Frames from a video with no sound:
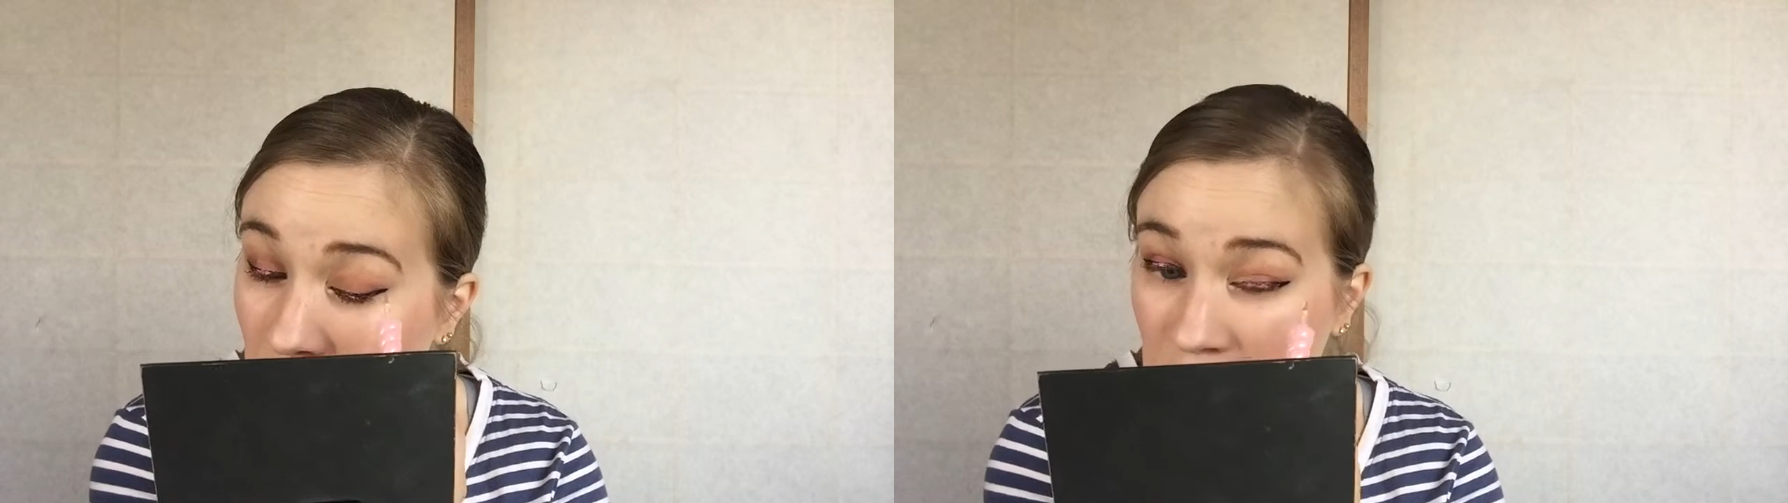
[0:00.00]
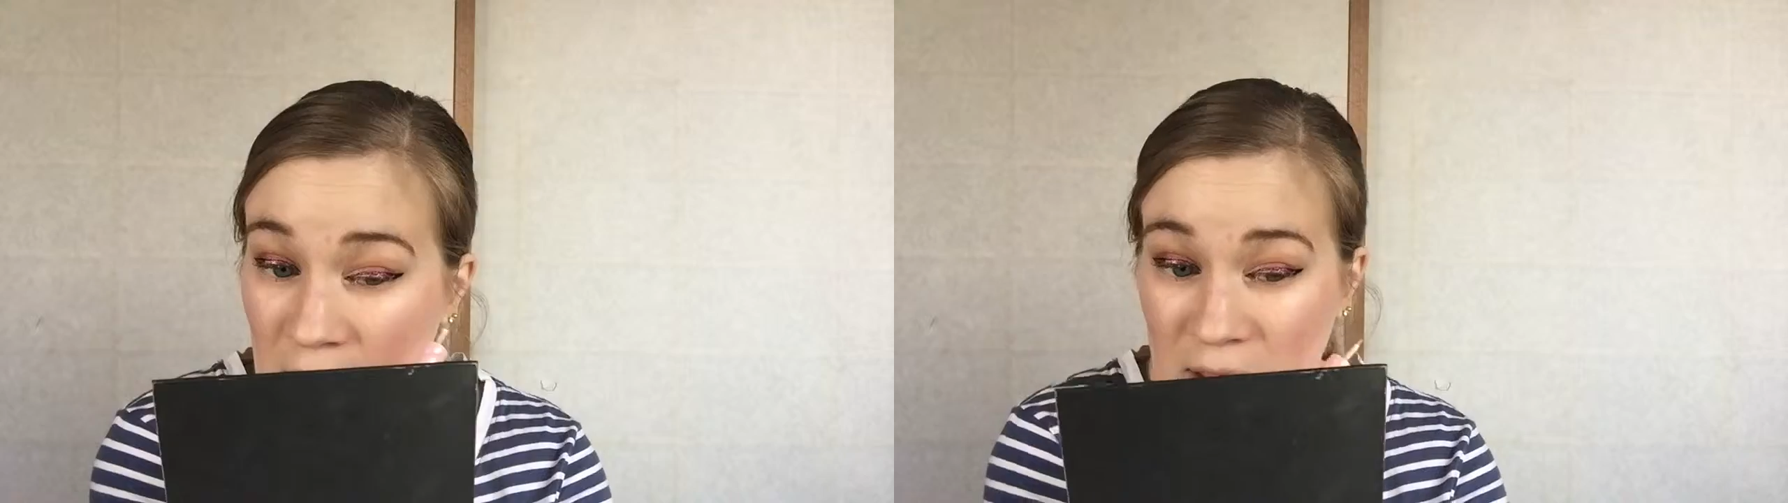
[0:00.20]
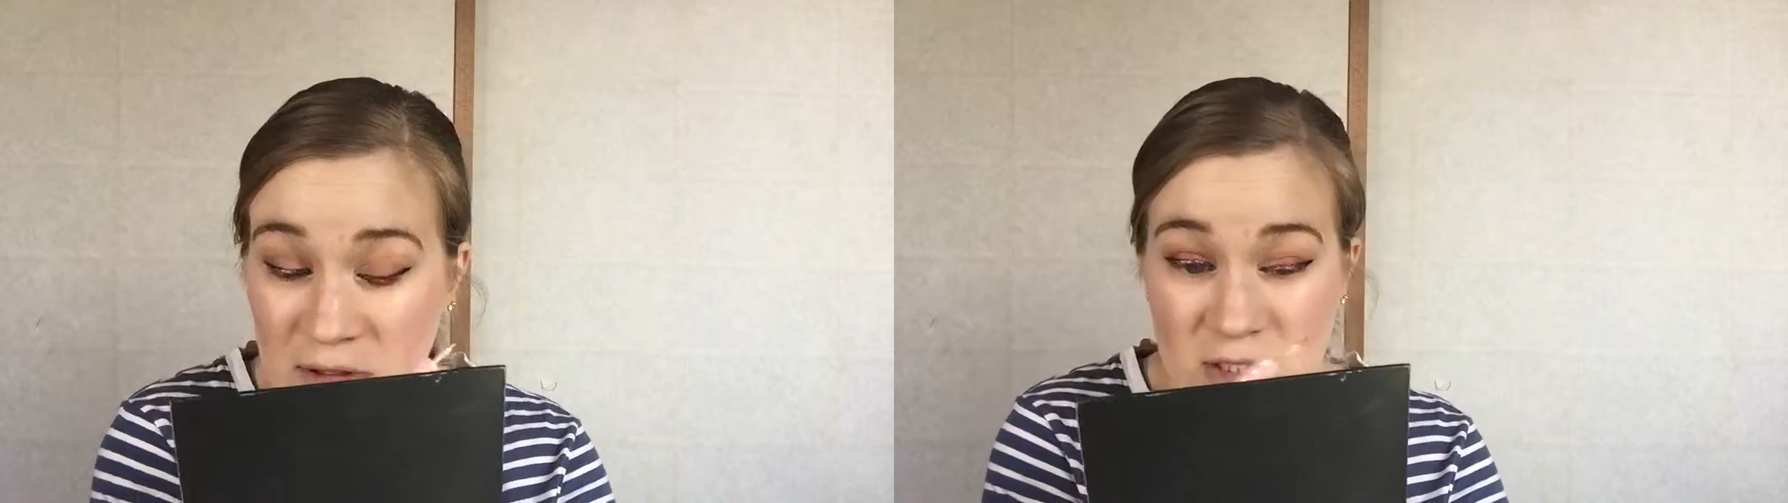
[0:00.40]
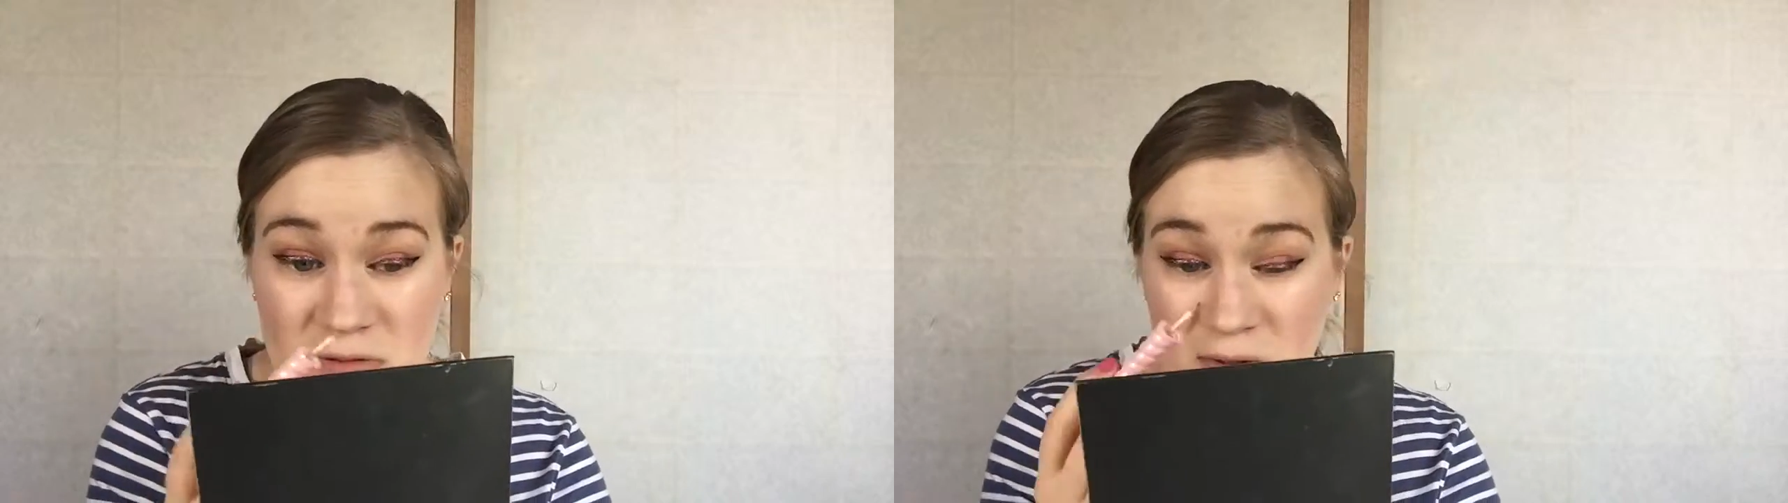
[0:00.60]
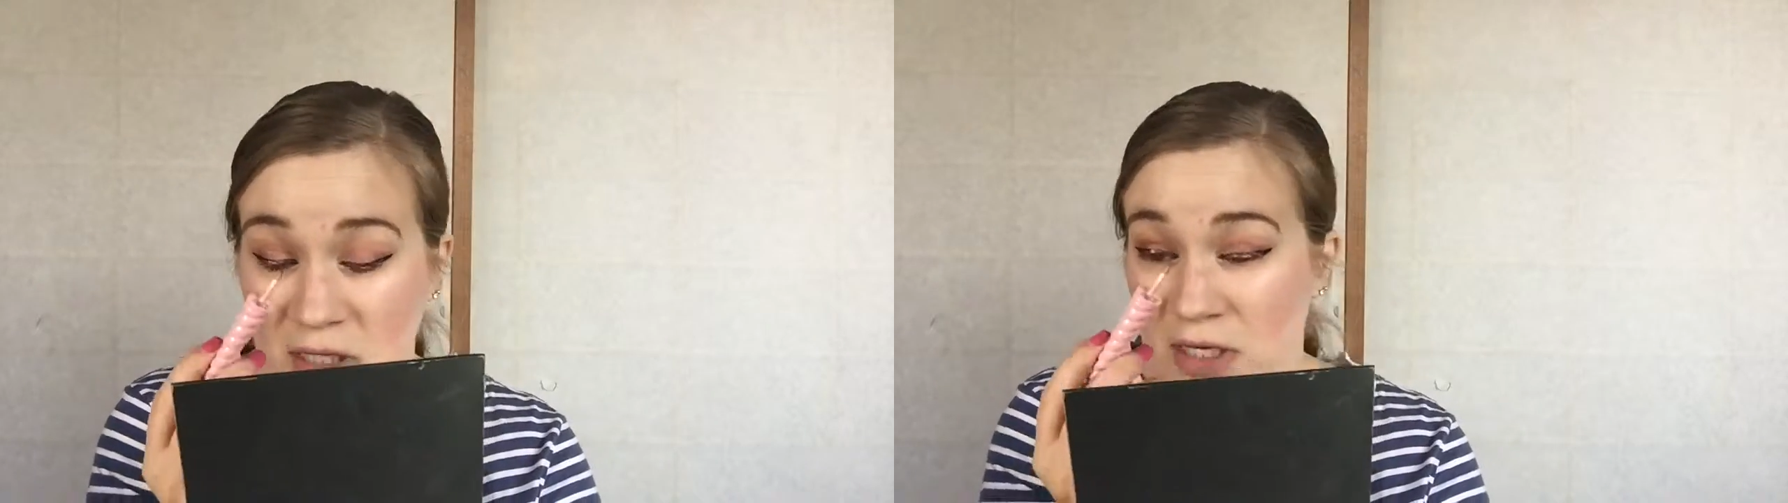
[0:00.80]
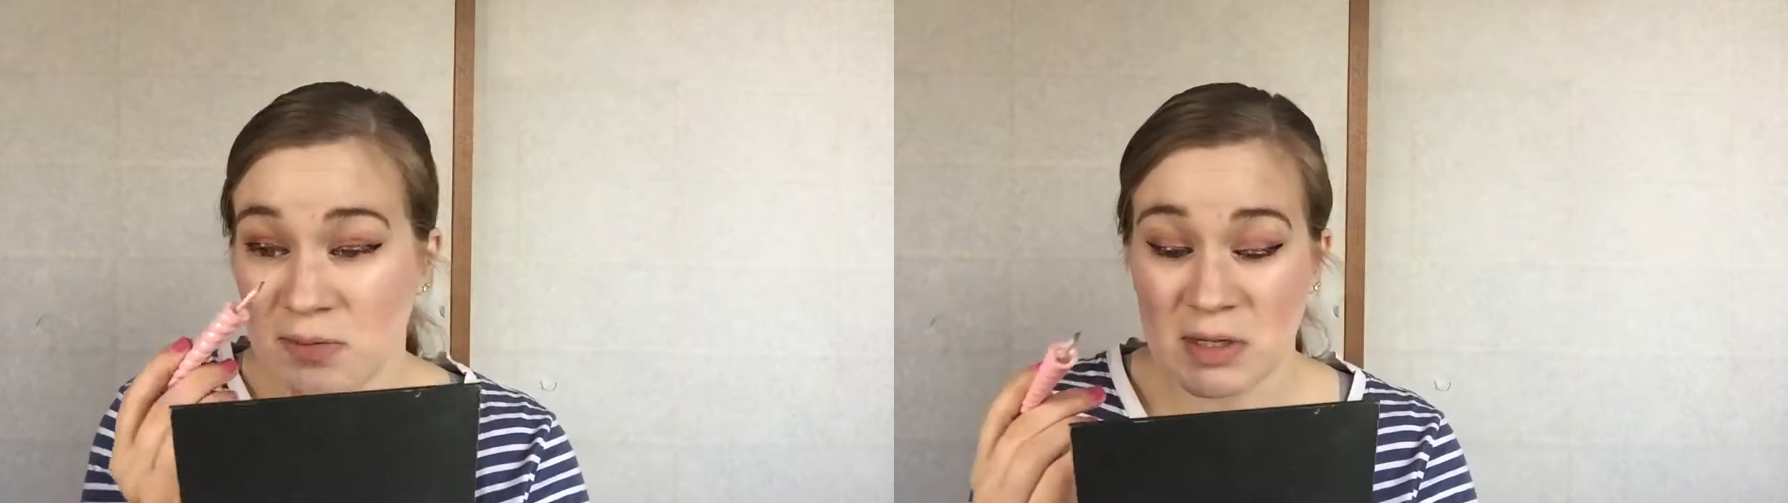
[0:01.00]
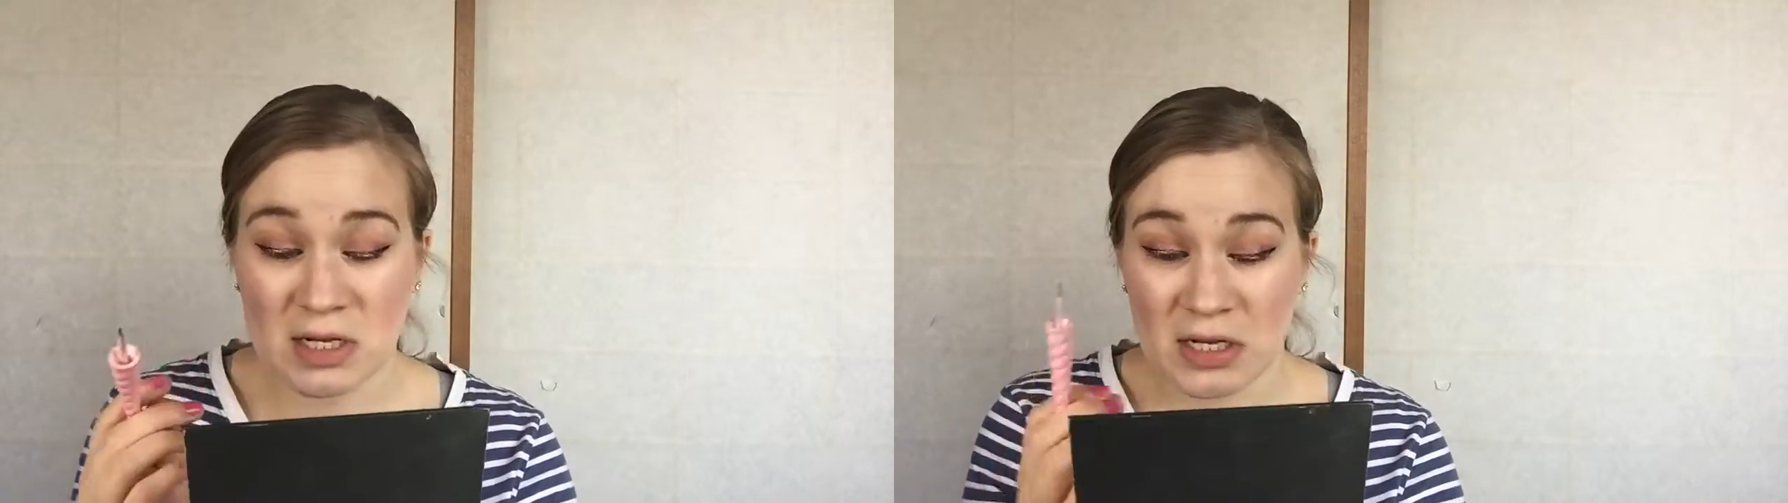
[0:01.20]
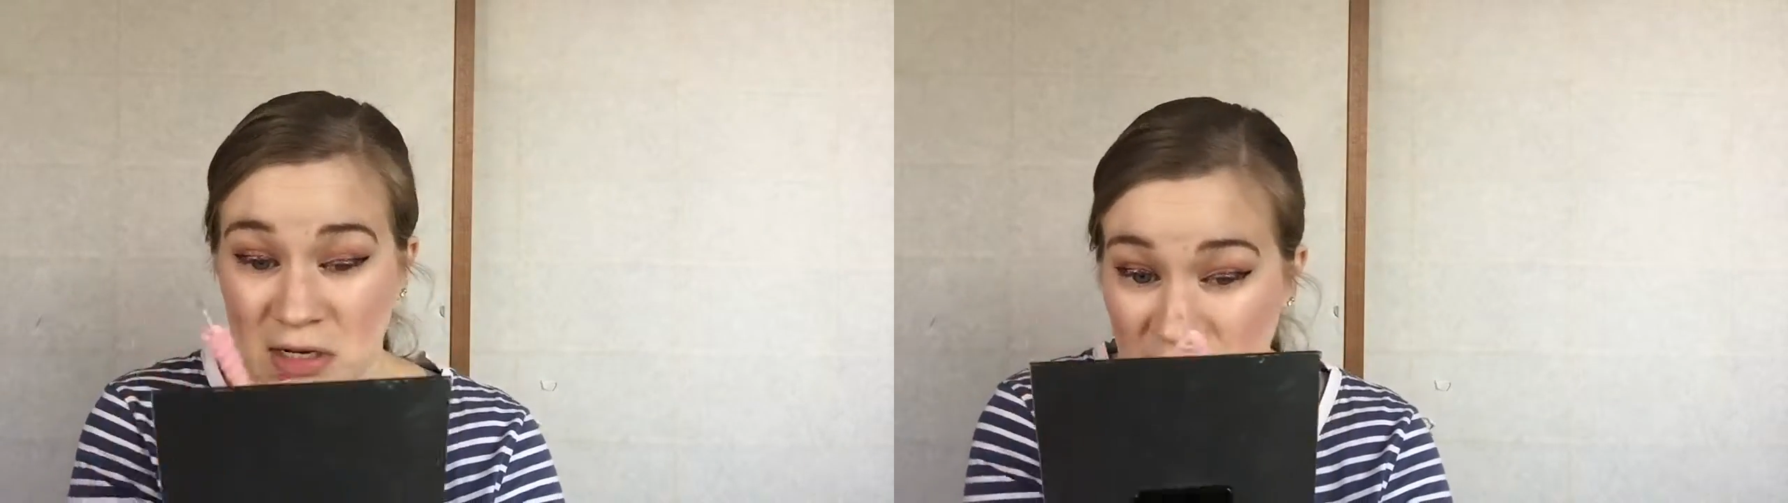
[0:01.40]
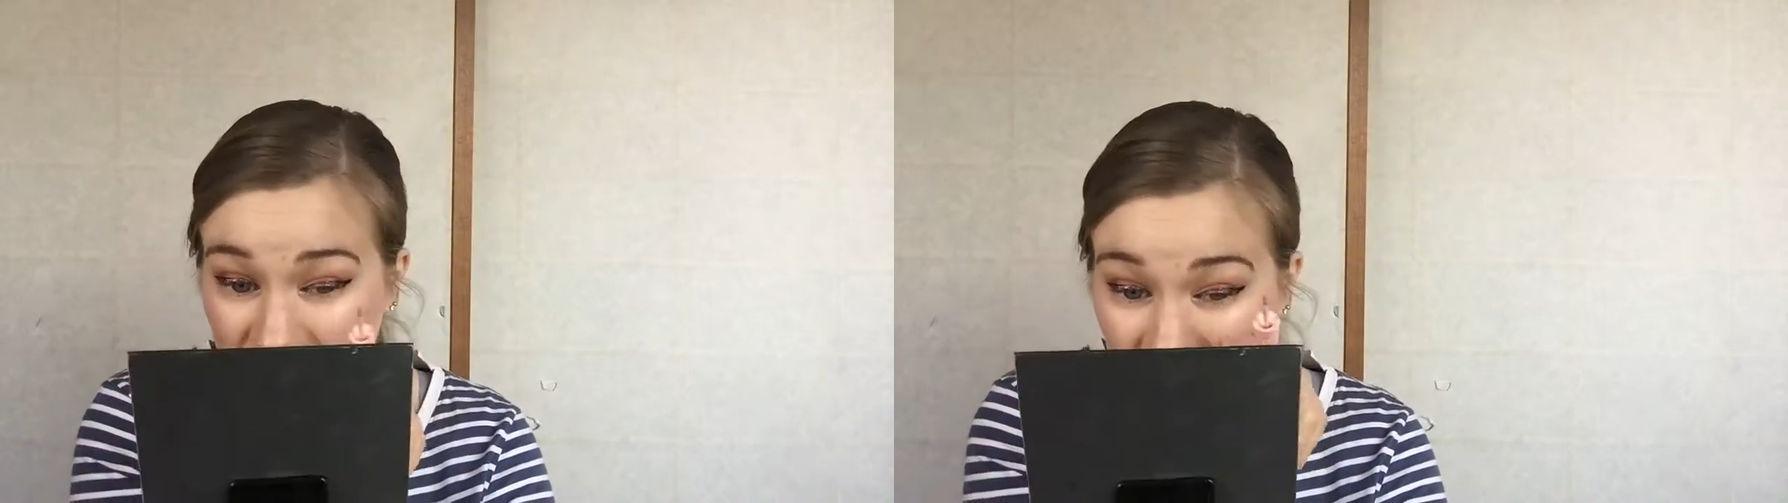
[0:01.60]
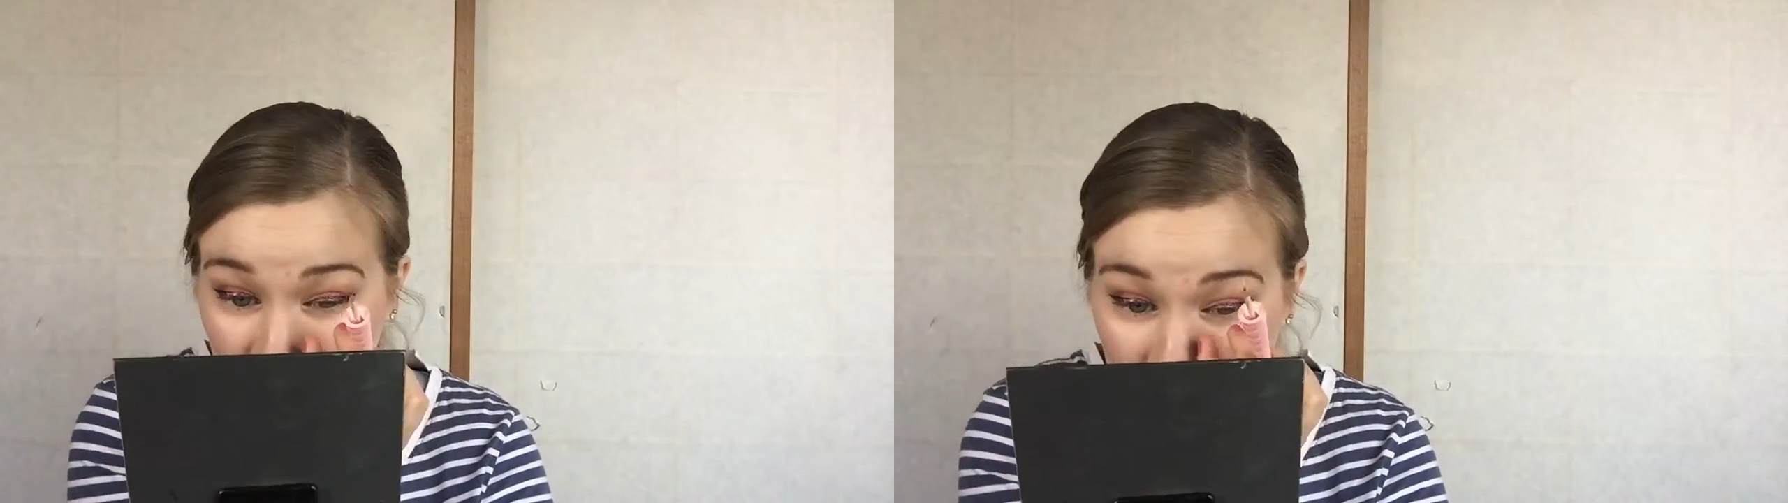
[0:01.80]
I just feel like I'm getting it
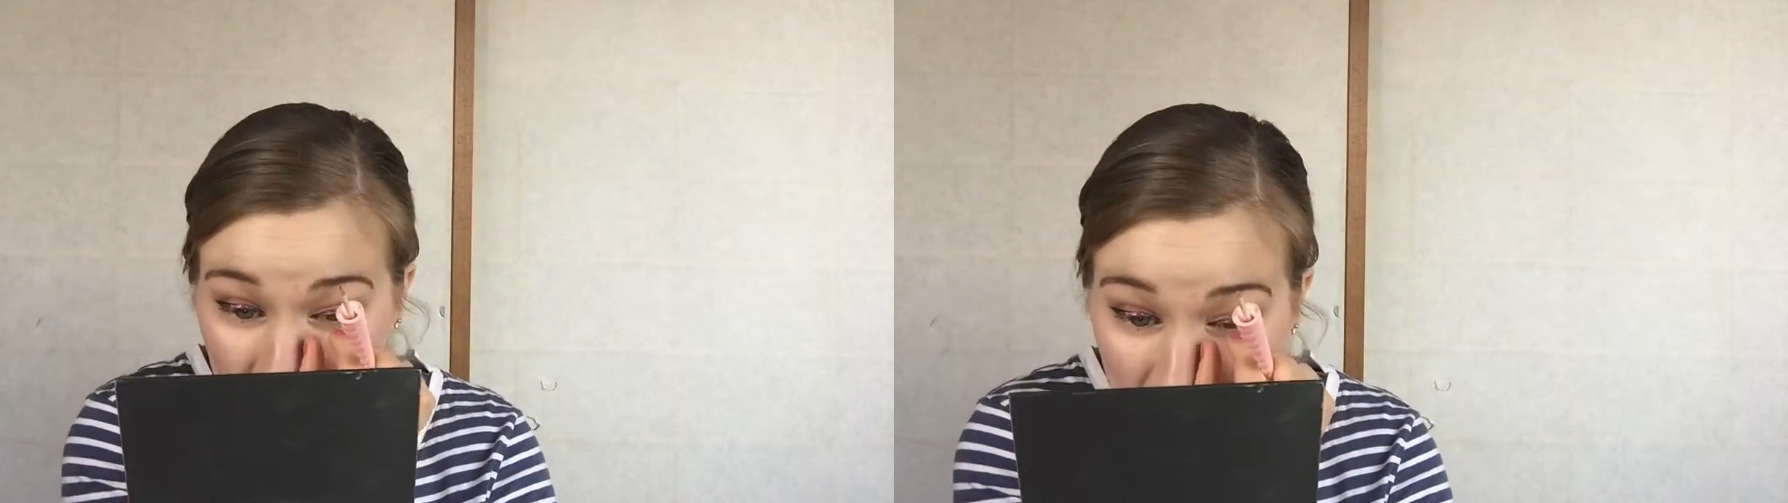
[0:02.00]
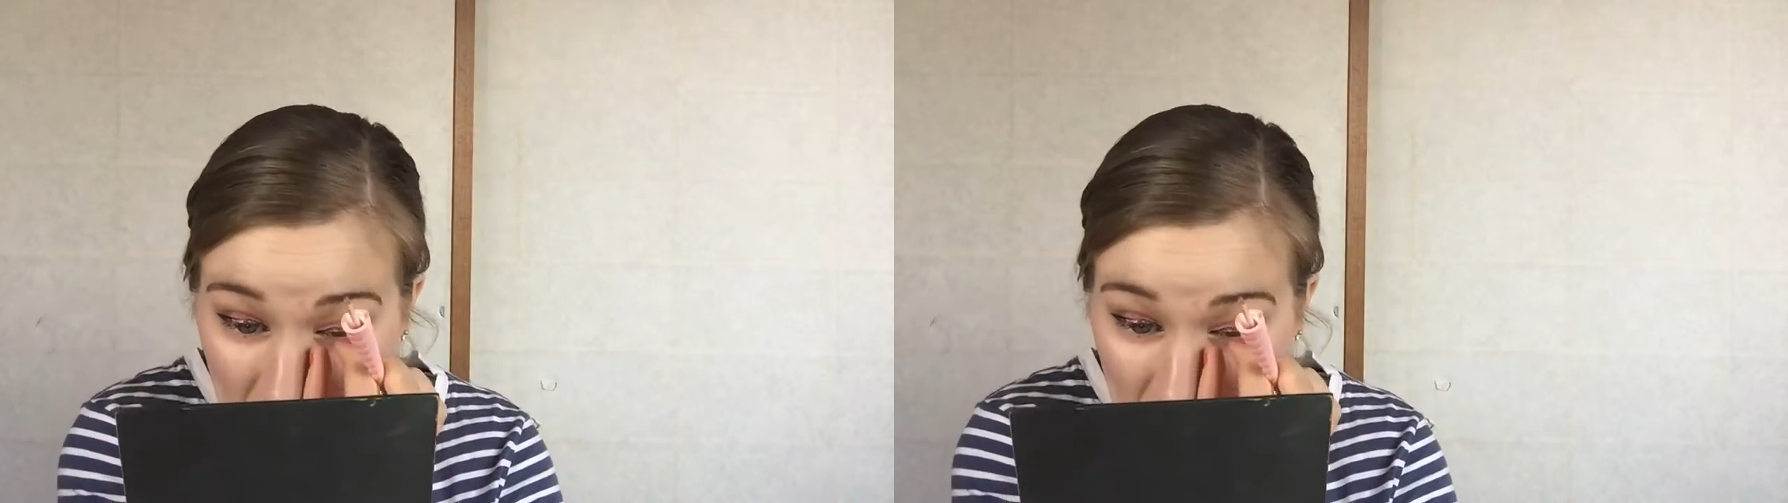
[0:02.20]
everywhere.